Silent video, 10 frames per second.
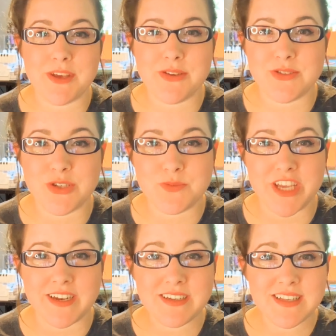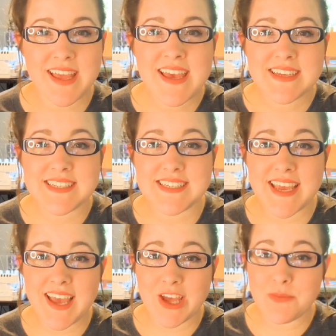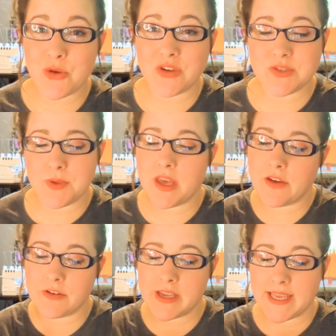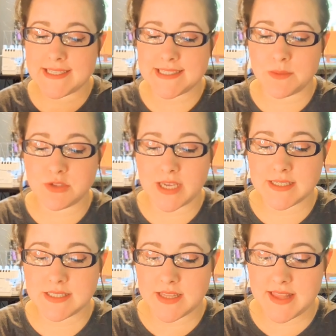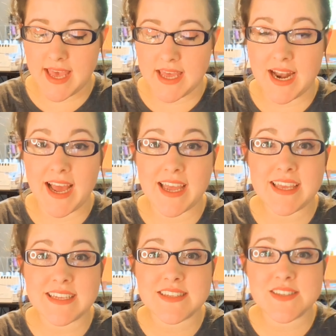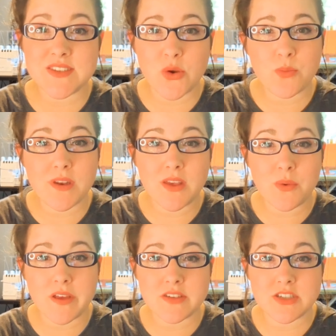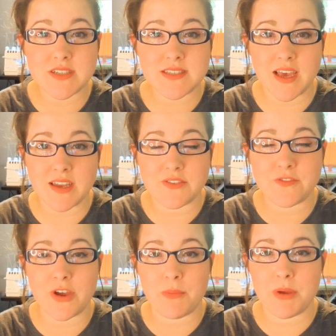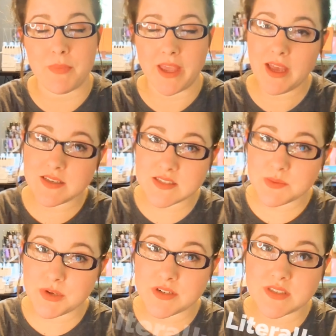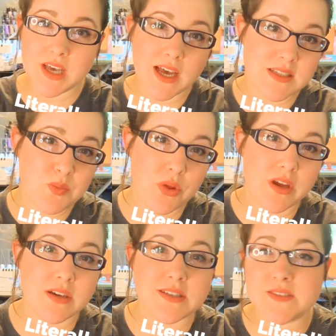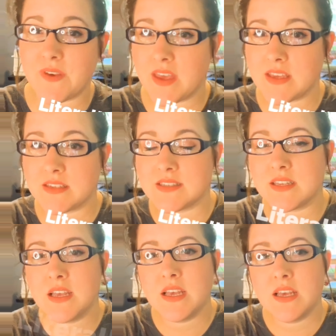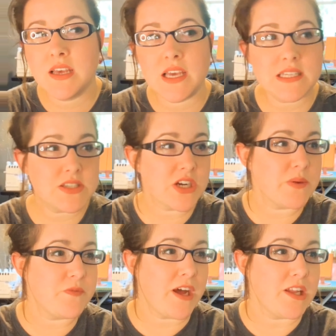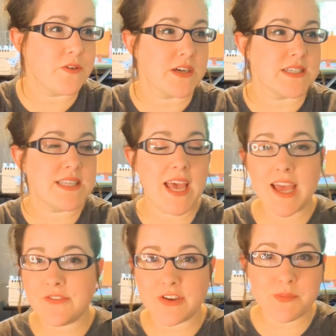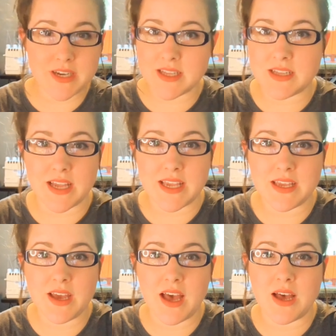YouTube channel. Today I am going to be covering a subject that I get so many questions on from my customers, cosplayers, fans, Instagram followers, everybody alike.